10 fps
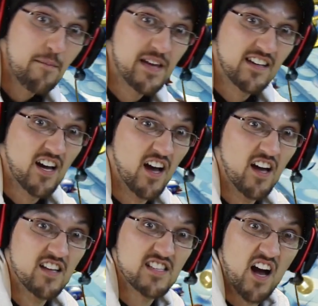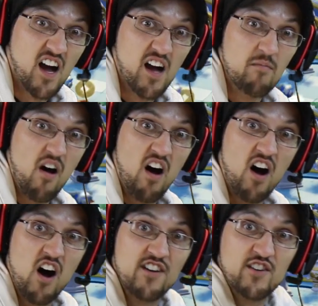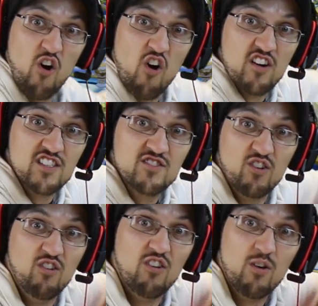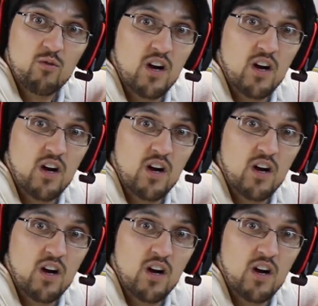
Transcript: because I'm on a door, a stool.